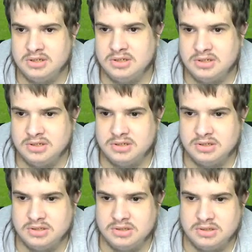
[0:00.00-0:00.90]

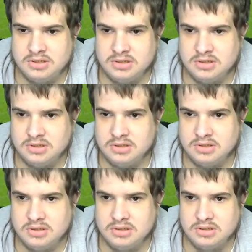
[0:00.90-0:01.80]

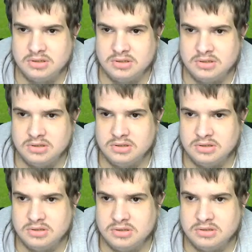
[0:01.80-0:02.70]

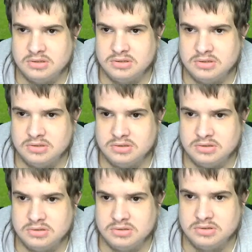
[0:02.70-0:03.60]

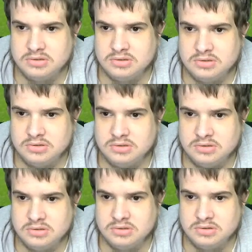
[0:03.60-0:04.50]

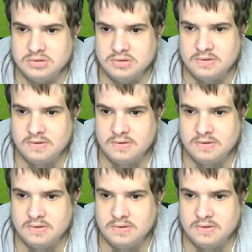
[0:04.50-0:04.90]
Nobody speaks.